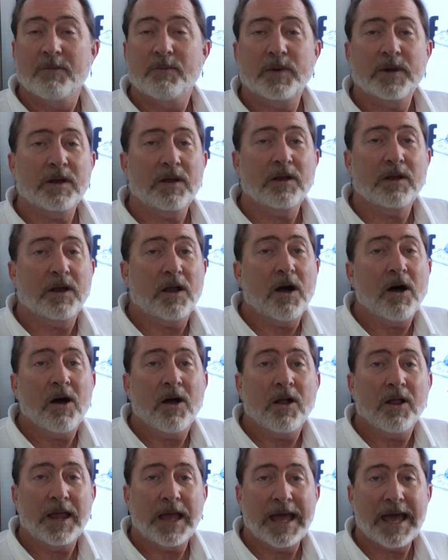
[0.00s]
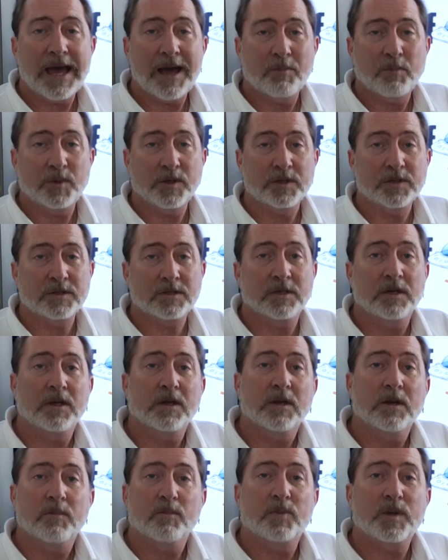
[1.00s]
But it all happens
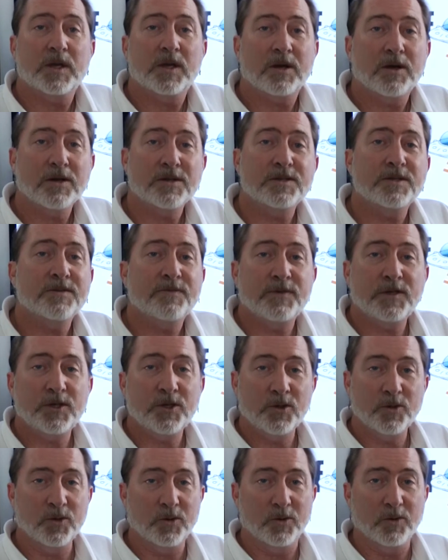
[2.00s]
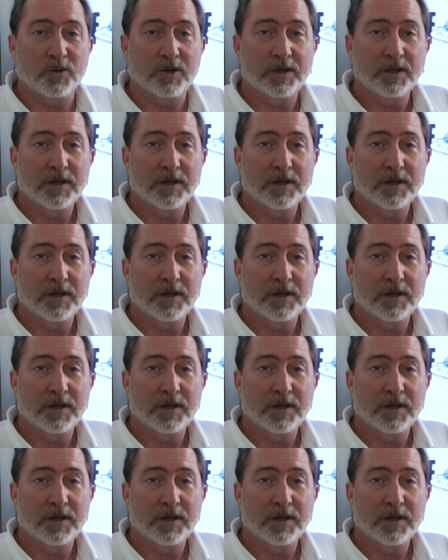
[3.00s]
because of you.